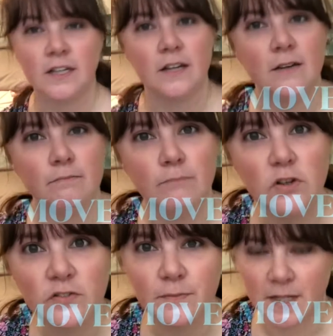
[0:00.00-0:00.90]

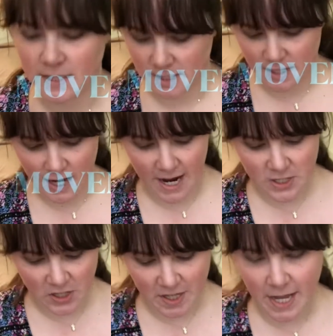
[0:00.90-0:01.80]
movement. I
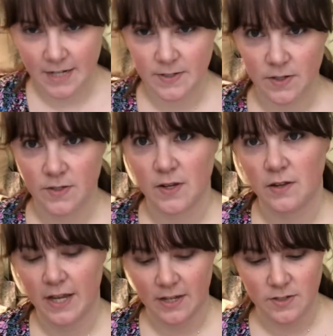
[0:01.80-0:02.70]
take that as
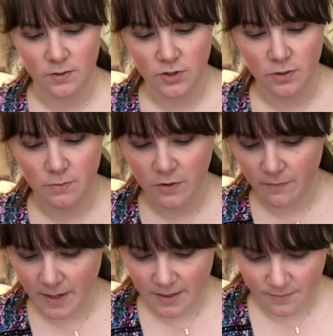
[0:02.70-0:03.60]
like a social movement,